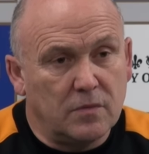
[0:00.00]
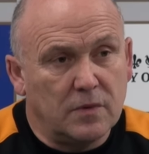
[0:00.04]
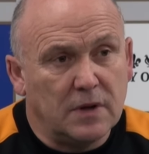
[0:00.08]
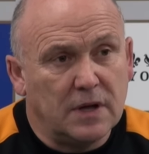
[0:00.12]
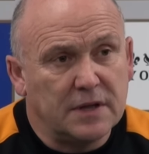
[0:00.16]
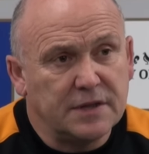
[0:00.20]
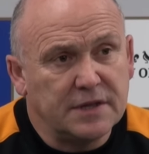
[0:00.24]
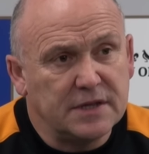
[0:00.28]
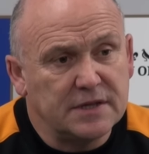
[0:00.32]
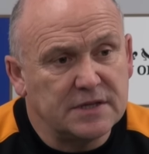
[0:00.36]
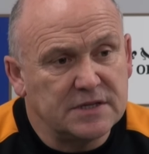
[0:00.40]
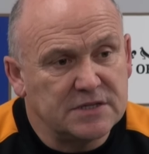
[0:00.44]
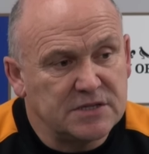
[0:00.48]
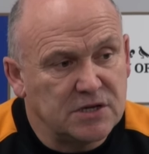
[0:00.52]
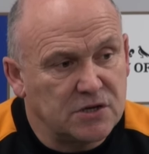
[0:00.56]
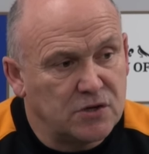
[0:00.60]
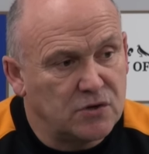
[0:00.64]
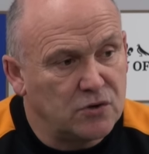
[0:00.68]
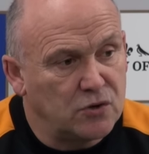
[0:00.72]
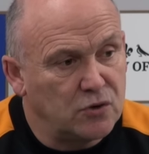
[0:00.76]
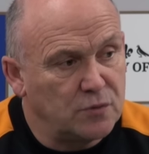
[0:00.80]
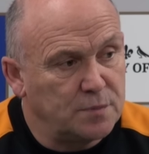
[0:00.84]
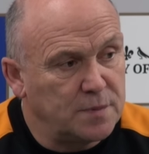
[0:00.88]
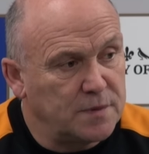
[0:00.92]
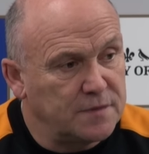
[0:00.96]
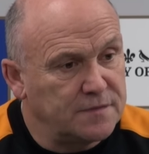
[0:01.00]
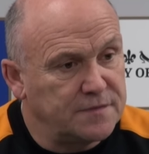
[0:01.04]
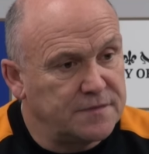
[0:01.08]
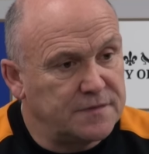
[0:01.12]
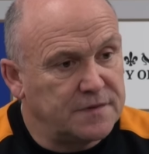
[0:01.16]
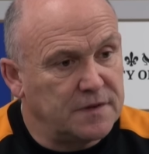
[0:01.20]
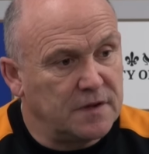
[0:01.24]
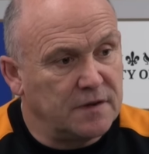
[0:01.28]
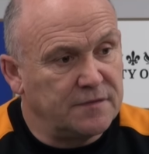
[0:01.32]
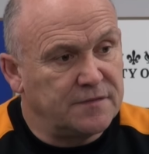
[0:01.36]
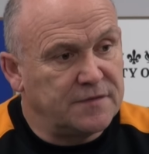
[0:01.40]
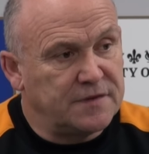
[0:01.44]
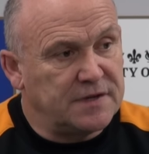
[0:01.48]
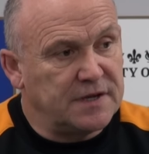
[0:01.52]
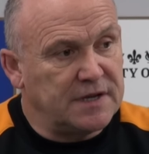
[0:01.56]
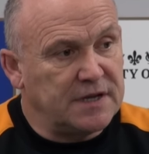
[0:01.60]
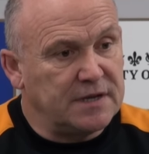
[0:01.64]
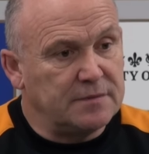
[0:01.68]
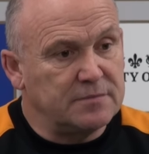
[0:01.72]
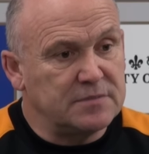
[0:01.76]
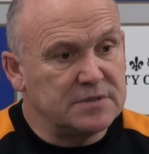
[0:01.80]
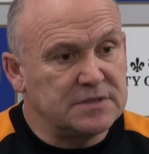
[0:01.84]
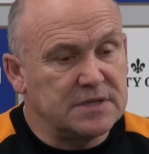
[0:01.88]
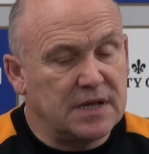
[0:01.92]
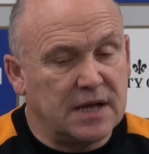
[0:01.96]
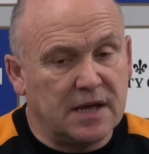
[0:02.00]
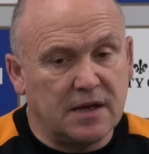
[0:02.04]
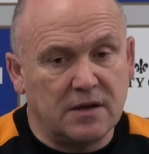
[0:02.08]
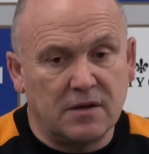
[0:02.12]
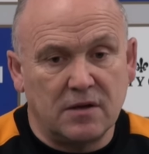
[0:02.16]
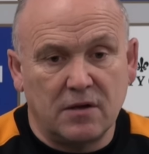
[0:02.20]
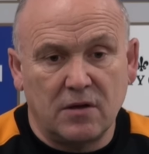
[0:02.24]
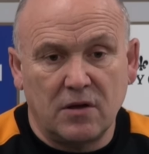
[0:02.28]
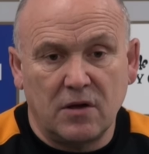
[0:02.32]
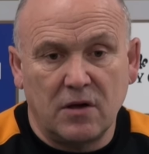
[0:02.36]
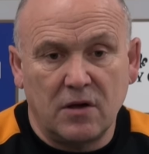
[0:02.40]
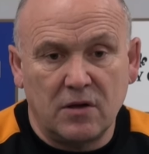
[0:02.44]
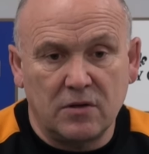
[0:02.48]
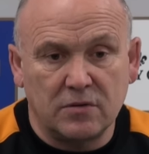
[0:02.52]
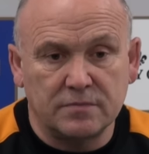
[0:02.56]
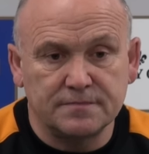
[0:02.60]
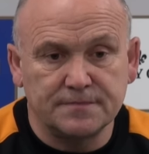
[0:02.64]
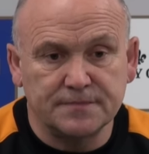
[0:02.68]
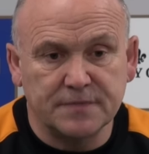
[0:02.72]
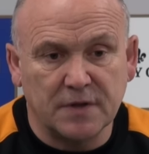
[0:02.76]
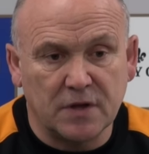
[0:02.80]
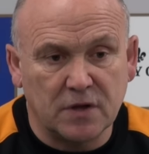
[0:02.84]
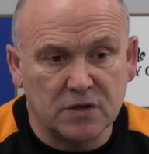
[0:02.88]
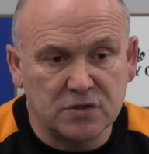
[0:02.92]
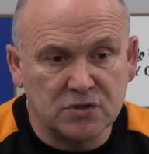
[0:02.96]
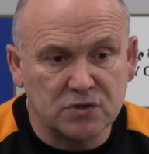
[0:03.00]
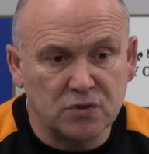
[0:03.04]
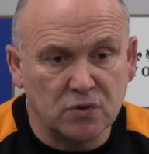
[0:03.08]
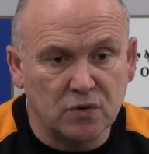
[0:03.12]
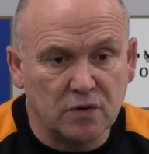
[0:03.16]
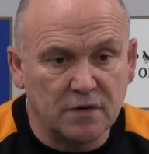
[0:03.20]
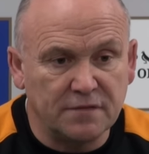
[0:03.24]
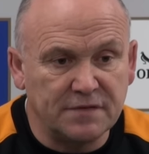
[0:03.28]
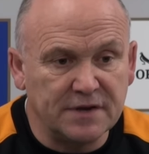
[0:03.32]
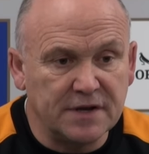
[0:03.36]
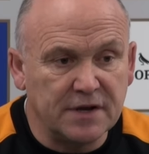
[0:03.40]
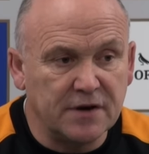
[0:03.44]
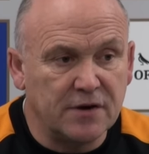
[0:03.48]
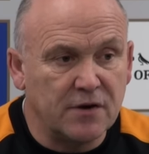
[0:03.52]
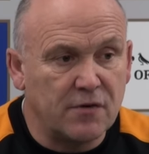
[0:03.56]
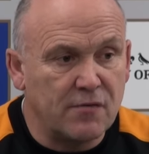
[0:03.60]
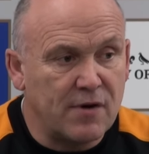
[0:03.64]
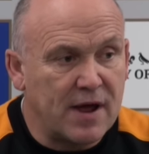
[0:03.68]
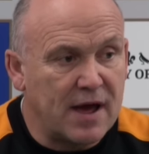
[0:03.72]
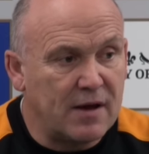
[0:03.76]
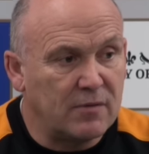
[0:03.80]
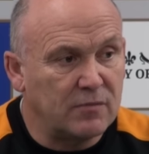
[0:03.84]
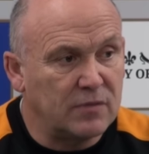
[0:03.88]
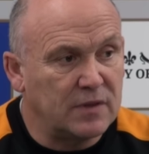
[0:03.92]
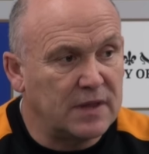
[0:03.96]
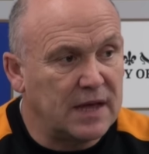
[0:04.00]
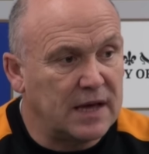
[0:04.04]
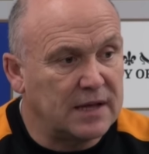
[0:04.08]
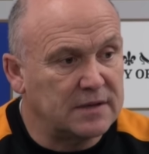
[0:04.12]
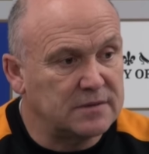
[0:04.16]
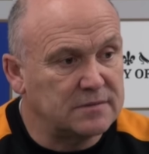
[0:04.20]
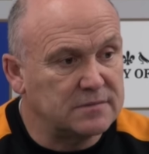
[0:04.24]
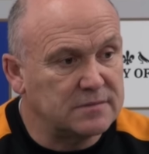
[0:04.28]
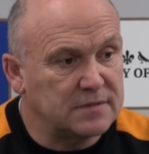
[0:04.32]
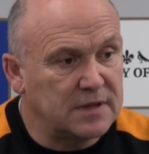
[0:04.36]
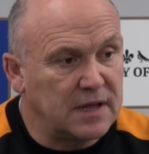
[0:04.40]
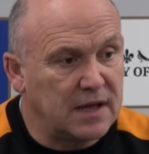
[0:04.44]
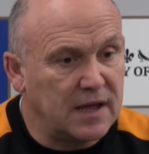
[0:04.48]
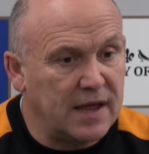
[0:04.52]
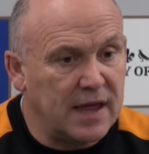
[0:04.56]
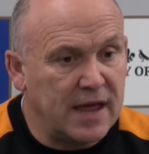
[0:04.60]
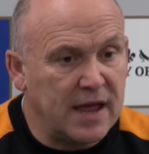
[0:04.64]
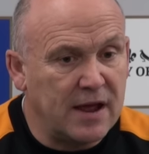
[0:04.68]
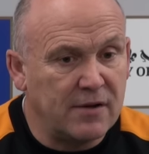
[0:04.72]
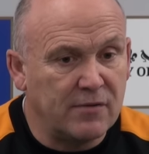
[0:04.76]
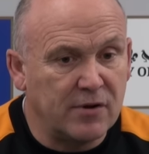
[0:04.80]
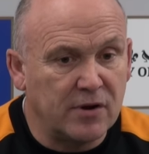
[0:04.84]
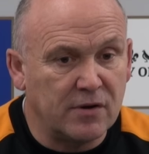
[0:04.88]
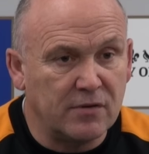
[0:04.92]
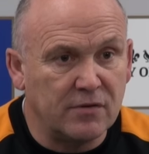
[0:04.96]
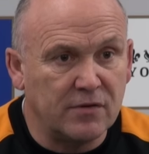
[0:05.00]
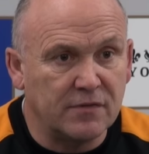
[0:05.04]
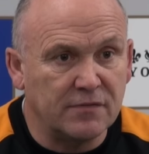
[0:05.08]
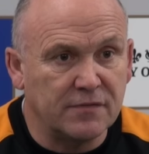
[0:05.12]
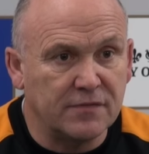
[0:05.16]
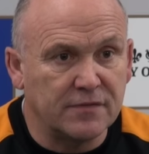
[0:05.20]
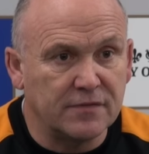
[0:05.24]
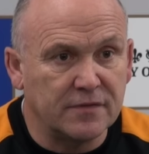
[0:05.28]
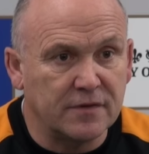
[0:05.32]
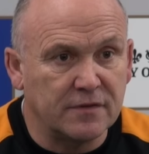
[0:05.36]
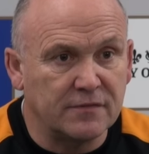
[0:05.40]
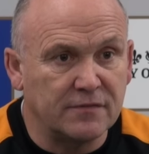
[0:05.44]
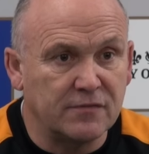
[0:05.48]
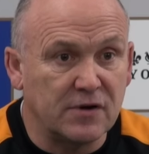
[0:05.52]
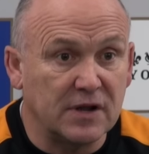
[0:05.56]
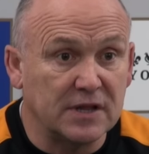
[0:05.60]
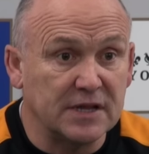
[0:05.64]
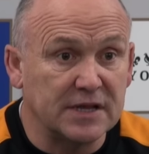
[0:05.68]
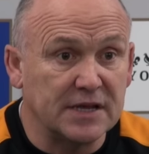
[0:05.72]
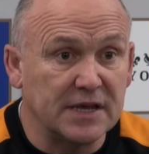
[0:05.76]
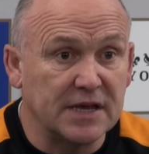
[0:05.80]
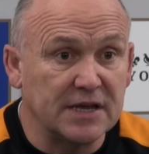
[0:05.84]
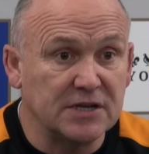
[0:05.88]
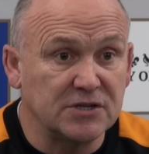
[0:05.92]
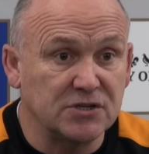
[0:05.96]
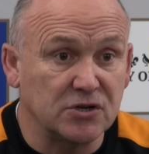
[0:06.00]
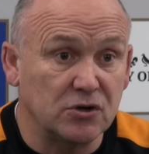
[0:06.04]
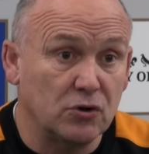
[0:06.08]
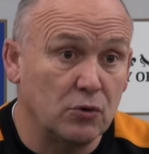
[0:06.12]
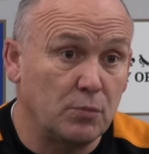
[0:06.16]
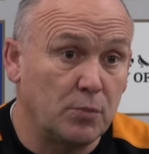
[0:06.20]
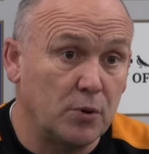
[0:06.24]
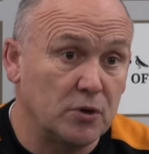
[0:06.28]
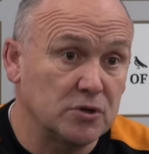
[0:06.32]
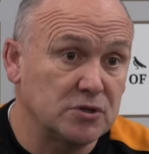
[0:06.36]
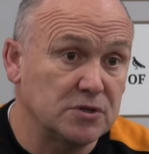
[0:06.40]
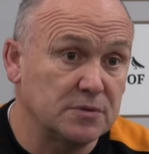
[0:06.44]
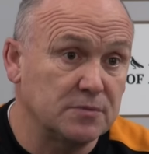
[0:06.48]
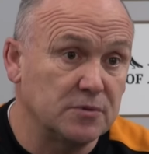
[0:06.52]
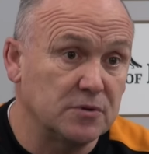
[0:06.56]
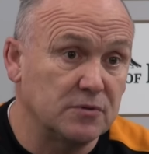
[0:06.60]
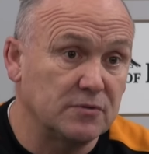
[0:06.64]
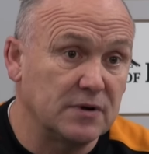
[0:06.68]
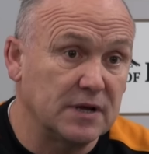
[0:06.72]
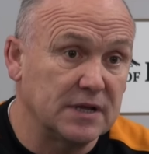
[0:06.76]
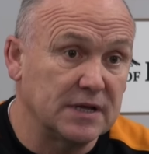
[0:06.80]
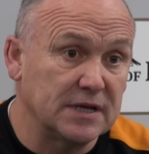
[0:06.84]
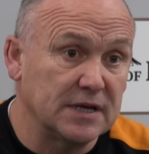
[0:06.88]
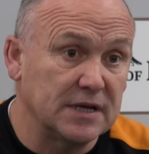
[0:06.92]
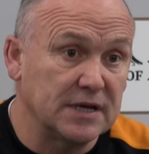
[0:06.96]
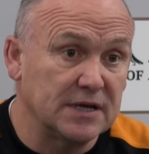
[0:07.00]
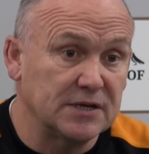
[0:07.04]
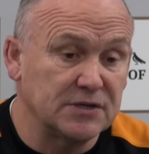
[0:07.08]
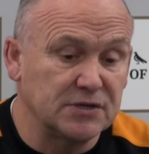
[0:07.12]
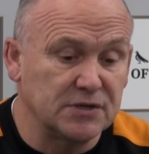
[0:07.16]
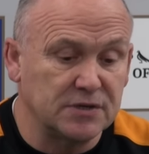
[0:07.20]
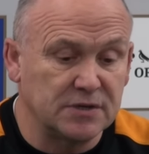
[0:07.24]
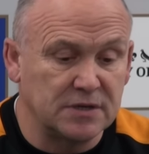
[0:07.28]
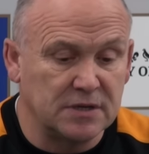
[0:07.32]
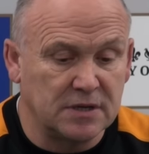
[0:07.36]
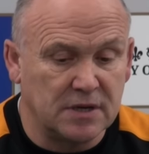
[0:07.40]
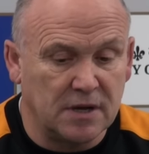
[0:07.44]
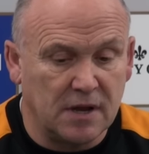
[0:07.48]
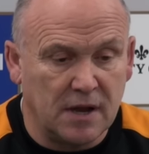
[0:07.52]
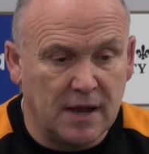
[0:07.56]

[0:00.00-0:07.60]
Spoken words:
Well, I think there's a group of teams that are sort of in and around that area of relegation or possible relegation.